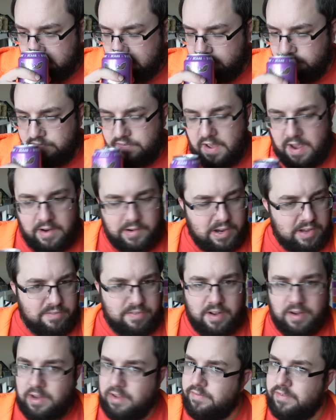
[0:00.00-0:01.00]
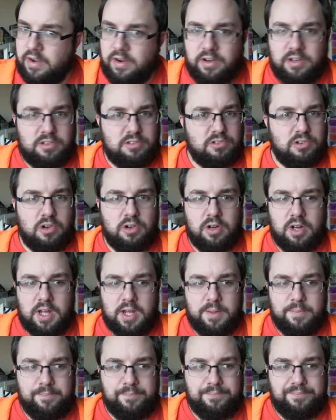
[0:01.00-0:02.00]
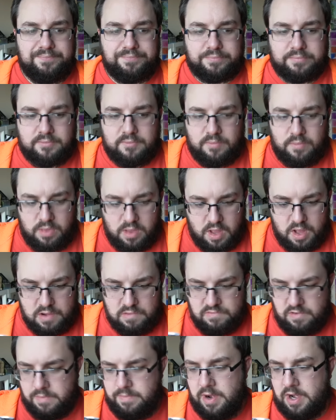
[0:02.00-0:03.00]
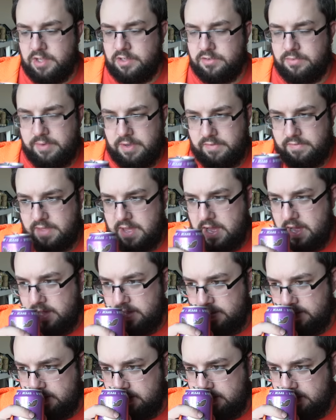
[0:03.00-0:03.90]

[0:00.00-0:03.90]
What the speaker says: Very, very, very strongly reminds me of that.